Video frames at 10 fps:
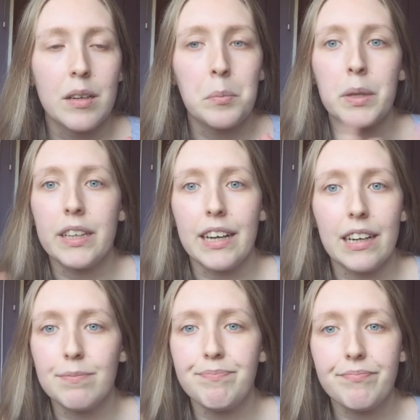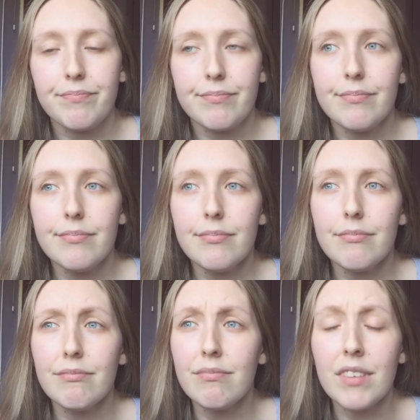But yeah,
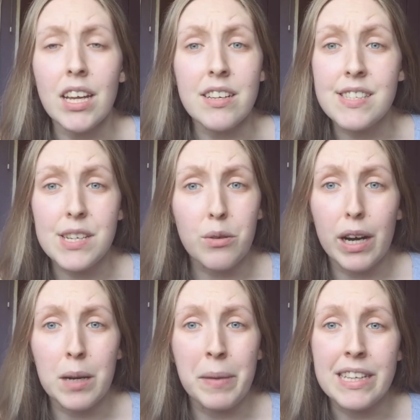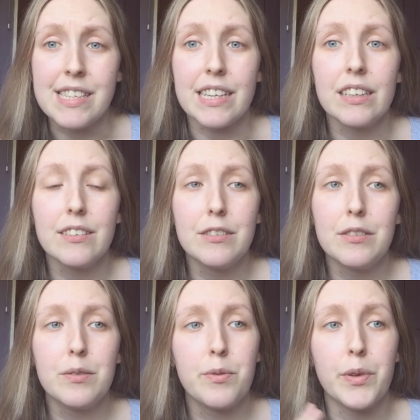I still recommend it
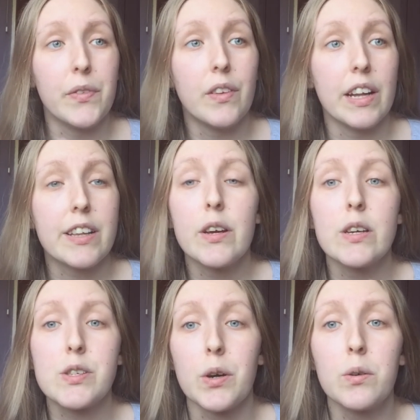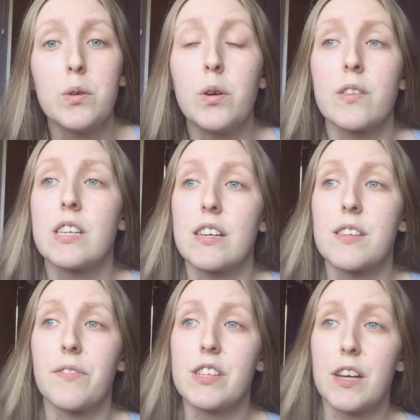for the historical context
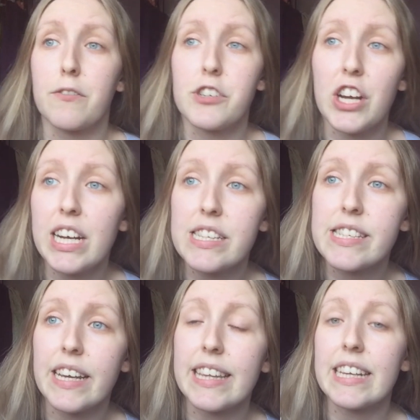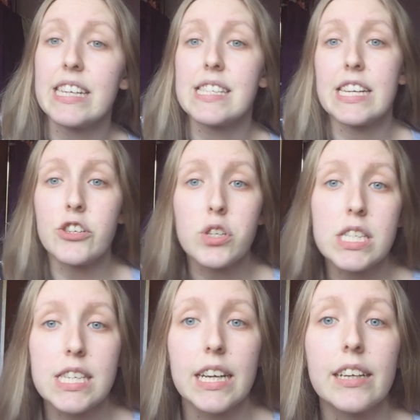of the suffragettes. I think is
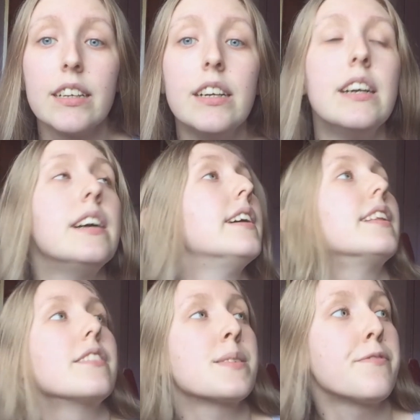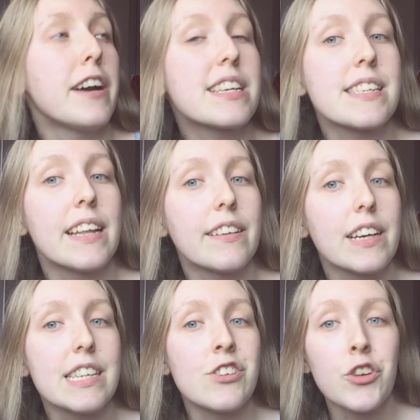interesting. There are some facts in there that
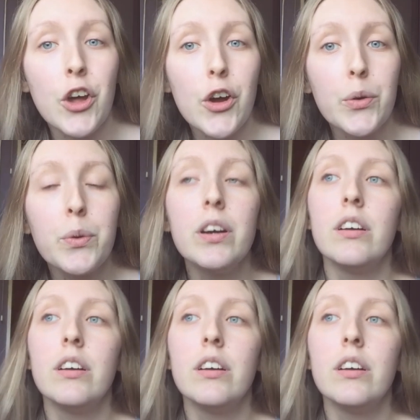I didn't know.